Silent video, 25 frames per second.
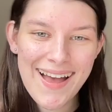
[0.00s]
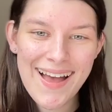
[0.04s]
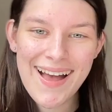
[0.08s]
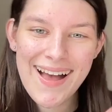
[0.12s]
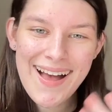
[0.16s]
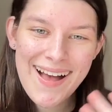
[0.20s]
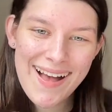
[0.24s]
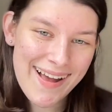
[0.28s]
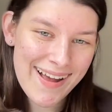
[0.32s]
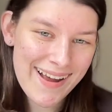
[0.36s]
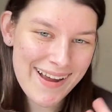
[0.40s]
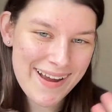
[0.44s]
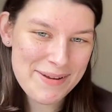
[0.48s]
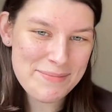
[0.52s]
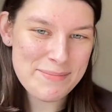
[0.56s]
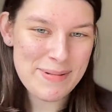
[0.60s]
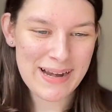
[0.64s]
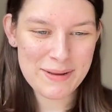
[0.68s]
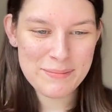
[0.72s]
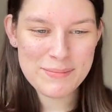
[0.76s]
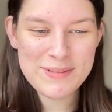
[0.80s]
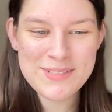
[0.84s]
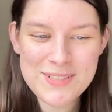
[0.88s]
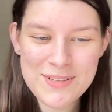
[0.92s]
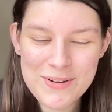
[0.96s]
Hi, my
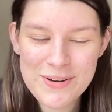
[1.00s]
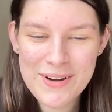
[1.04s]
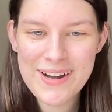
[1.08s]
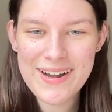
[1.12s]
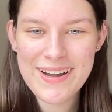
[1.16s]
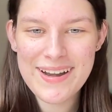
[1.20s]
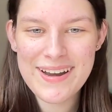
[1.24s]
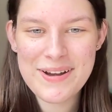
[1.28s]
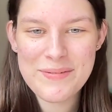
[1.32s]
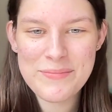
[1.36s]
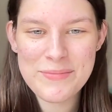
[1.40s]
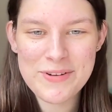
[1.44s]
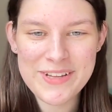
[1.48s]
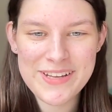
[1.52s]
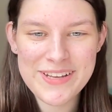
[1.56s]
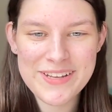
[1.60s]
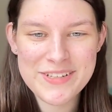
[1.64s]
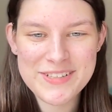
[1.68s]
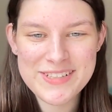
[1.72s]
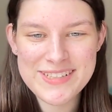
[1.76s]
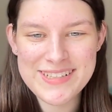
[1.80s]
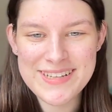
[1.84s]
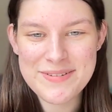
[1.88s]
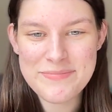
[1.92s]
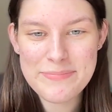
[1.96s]
name is Lauren, and I'm really
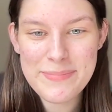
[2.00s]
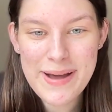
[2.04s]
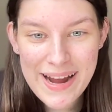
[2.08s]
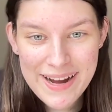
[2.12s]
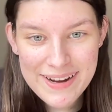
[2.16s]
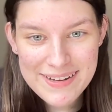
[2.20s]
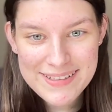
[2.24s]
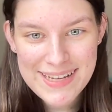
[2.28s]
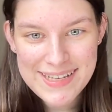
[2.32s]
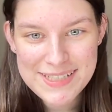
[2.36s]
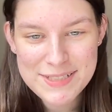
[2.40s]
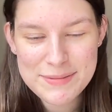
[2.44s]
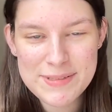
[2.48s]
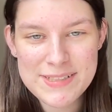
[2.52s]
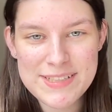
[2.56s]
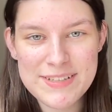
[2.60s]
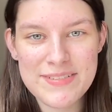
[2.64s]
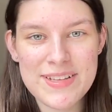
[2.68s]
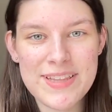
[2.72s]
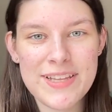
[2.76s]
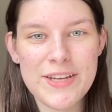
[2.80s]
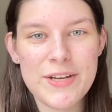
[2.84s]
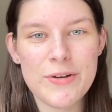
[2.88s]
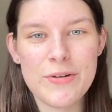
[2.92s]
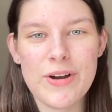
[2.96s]
interested in biotech,
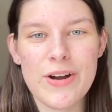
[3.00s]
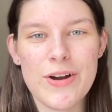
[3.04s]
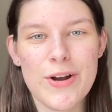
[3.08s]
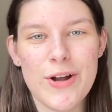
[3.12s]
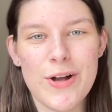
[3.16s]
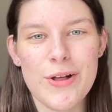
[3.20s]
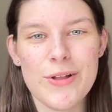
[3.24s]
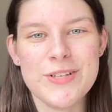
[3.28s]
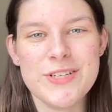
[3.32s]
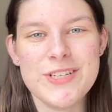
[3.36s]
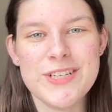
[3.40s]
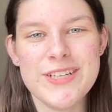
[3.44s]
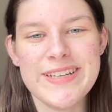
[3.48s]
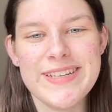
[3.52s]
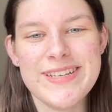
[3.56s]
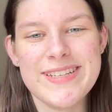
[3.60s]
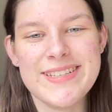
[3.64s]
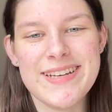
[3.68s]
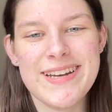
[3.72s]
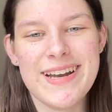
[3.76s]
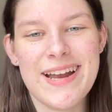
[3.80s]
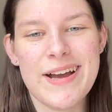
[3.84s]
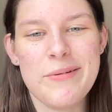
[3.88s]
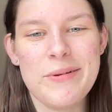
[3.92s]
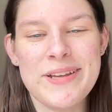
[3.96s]
specifically neuro-oncology,
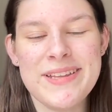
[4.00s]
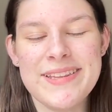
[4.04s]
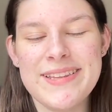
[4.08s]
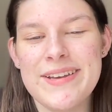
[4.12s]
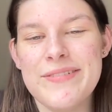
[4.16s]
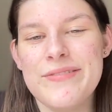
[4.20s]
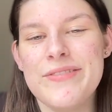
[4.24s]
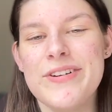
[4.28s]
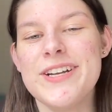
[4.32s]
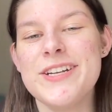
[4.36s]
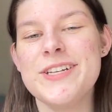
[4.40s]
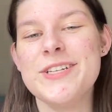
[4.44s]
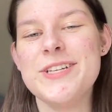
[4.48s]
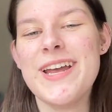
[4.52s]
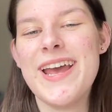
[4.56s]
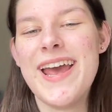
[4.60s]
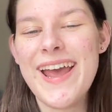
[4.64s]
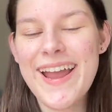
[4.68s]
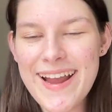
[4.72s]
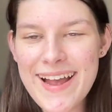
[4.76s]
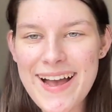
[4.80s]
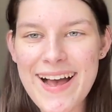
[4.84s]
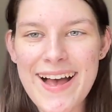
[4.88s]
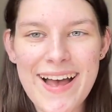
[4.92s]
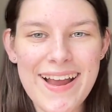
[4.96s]
seeing how we can leverage
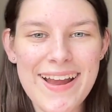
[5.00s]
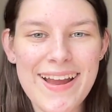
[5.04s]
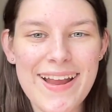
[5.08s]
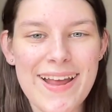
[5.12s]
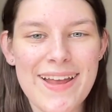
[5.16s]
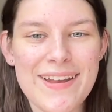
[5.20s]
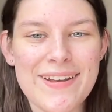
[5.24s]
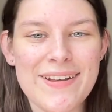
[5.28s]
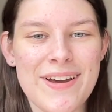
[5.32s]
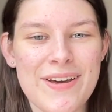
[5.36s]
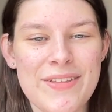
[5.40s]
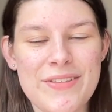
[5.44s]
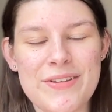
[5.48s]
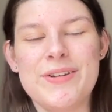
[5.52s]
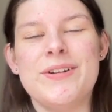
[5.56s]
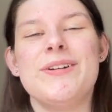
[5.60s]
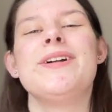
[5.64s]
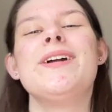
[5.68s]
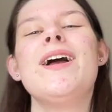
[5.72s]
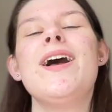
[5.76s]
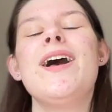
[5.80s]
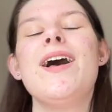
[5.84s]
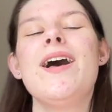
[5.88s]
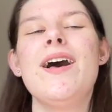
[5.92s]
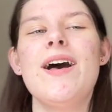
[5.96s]
AI and other
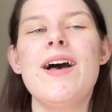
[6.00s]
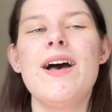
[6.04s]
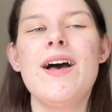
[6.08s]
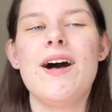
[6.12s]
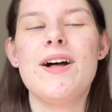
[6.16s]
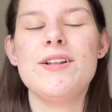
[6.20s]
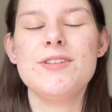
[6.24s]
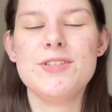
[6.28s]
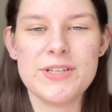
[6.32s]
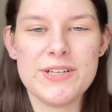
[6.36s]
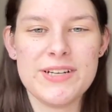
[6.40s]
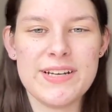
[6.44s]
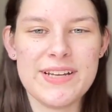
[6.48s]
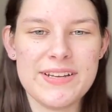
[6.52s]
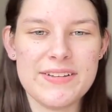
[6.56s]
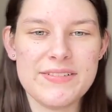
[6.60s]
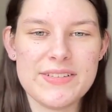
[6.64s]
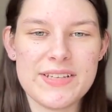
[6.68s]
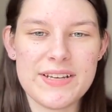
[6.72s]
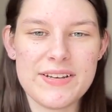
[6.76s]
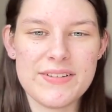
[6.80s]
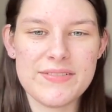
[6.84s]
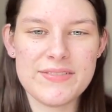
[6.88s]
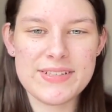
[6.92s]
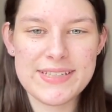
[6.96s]
alternatives
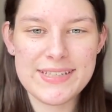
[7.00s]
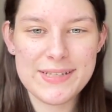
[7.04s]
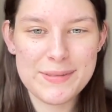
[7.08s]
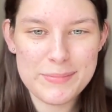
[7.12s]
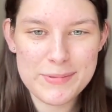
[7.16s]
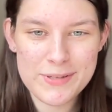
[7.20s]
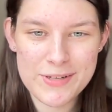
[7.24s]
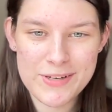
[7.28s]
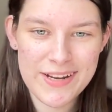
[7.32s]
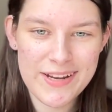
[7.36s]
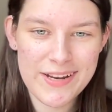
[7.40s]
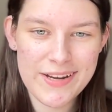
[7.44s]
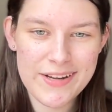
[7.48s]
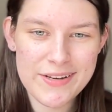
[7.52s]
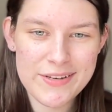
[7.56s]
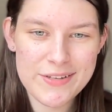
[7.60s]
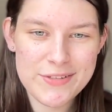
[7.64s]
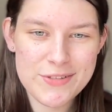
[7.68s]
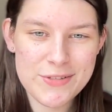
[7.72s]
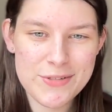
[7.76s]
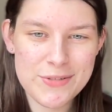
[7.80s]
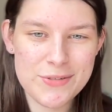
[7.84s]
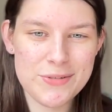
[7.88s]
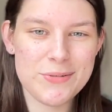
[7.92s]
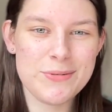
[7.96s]
of deep learning
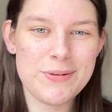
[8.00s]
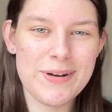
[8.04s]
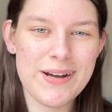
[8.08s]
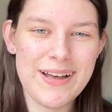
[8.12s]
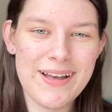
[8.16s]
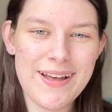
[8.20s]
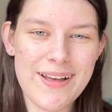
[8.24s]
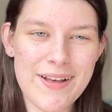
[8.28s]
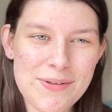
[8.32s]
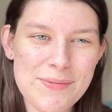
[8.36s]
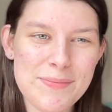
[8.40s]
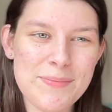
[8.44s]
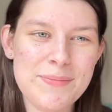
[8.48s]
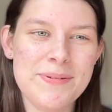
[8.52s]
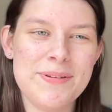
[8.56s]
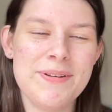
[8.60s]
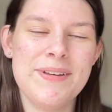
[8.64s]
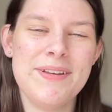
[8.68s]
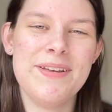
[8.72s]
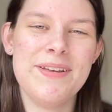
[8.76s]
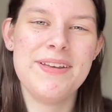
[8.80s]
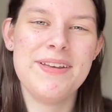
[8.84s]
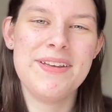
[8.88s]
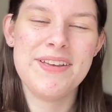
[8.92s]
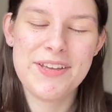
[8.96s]
to help
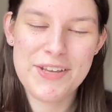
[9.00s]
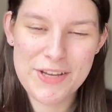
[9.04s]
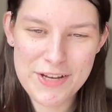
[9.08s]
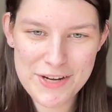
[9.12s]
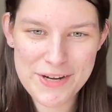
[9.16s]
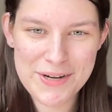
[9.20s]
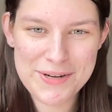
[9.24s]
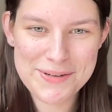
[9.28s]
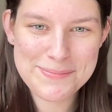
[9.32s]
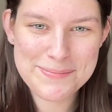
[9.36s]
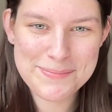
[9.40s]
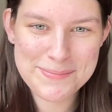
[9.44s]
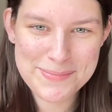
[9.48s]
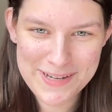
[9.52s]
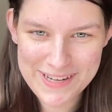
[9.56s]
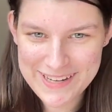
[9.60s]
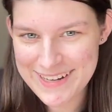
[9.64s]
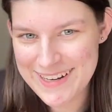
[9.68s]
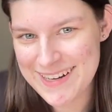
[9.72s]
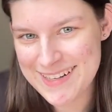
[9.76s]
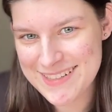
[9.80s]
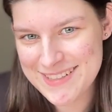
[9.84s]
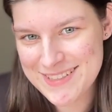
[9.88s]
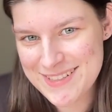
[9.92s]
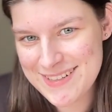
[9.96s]
cure brain
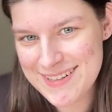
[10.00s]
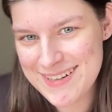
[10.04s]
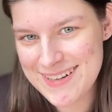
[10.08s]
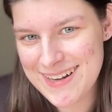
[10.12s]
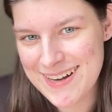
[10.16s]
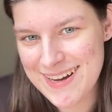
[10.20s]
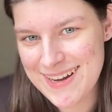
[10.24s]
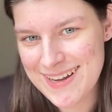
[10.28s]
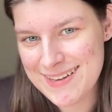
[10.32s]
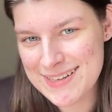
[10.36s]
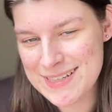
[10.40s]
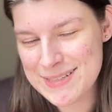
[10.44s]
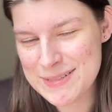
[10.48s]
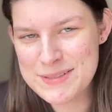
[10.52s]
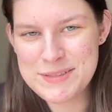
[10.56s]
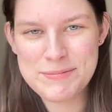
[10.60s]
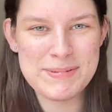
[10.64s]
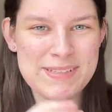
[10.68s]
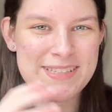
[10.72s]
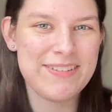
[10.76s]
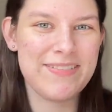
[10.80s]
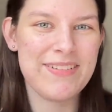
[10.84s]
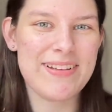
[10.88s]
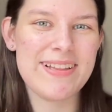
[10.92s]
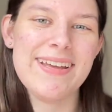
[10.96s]
cancer and
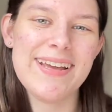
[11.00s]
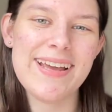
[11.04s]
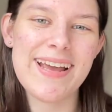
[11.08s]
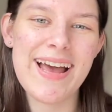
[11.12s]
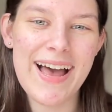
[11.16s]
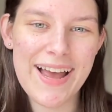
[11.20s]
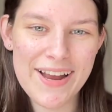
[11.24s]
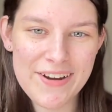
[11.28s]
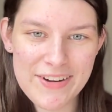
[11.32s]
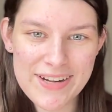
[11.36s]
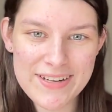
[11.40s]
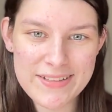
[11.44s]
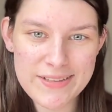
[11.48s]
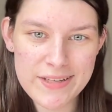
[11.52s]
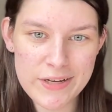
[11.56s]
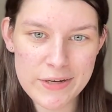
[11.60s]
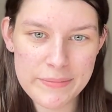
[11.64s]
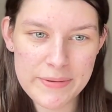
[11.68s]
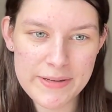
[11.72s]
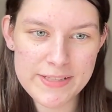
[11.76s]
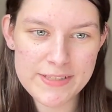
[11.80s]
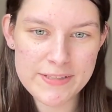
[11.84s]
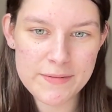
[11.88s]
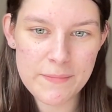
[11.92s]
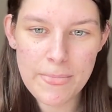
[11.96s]
specifically high-grade
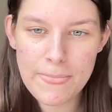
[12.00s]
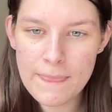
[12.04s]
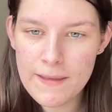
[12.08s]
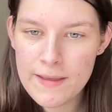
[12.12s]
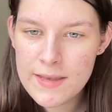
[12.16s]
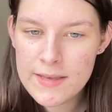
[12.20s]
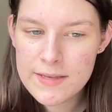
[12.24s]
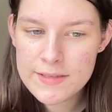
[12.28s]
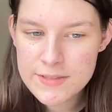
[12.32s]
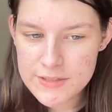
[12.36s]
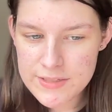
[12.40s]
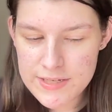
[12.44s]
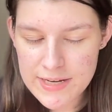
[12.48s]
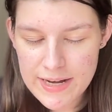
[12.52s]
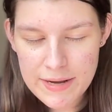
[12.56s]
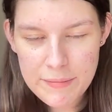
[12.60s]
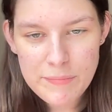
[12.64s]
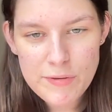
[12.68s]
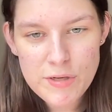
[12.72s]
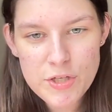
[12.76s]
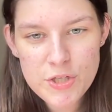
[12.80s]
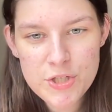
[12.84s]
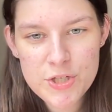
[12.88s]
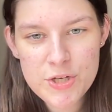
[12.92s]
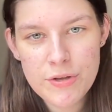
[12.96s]
gliomas. So today I'm
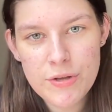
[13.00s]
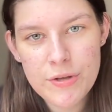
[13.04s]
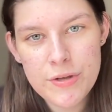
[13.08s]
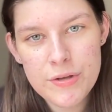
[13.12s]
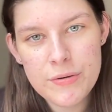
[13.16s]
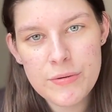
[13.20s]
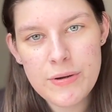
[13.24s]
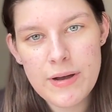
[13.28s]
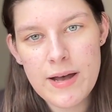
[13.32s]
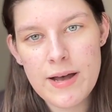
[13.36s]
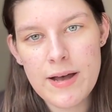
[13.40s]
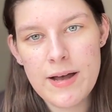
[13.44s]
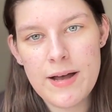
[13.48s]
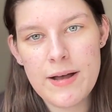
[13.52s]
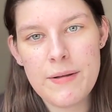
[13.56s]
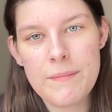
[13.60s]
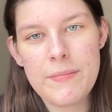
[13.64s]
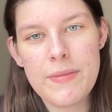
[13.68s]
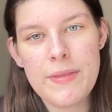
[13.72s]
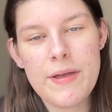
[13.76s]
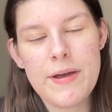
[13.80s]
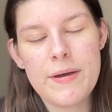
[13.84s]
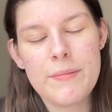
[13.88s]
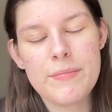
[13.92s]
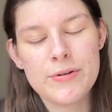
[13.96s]
going to show you
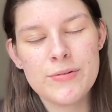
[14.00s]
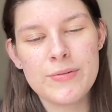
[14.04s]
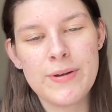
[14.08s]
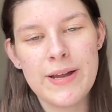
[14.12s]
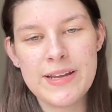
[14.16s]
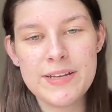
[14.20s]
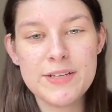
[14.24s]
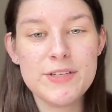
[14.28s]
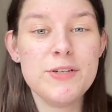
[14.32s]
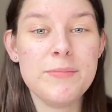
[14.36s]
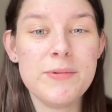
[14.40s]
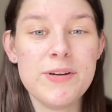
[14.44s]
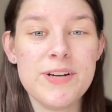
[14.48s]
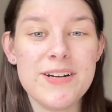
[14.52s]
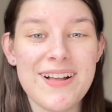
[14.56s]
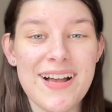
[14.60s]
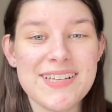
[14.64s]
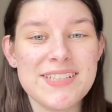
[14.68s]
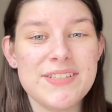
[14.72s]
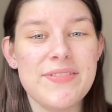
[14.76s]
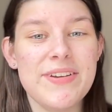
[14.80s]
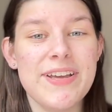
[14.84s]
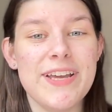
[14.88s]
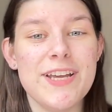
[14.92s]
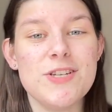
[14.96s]
a brain tumor
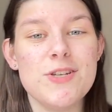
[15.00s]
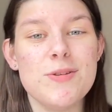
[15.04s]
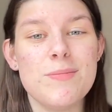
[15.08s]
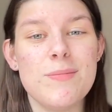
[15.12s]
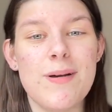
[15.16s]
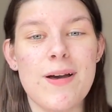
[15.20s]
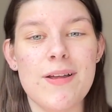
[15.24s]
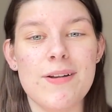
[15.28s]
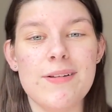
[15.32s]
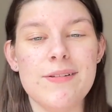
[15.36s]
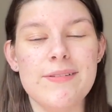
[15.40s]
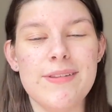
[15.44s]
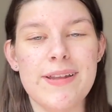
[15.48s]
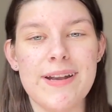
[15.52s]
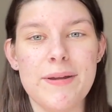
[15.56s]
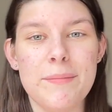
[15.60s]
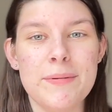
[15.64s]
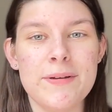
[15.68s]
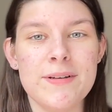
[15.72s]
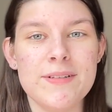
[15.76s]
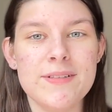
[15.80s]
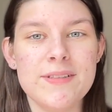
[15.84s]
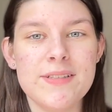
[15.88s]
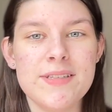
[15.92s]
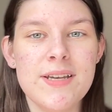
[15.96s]
classification model that I
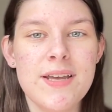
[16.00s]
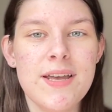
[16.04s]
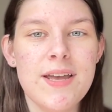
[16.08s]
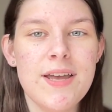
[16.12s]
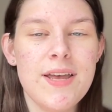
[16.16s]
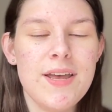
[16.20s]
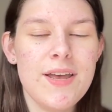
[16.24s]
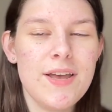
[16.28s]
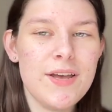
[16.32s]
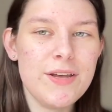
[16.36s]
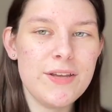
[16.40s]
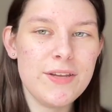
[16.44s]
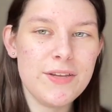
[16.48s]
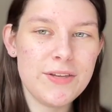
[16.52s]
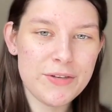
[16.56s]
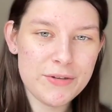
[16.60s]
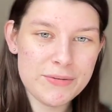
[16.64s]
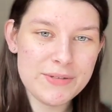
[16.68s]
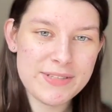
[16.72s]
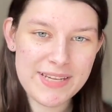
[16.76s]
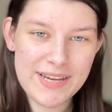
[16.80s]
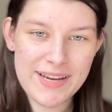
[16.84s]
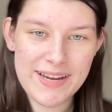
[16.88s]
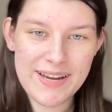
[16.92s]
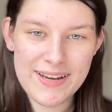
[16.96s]
built
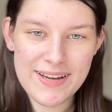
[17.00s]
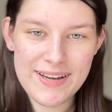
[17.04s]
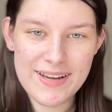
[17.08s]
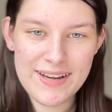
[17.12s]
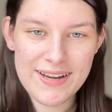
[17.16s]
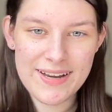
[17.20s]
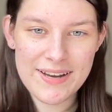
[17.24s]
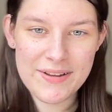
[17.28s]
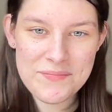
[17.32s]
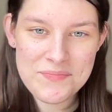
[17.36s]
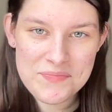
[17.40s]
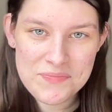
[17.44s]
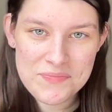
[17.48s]
using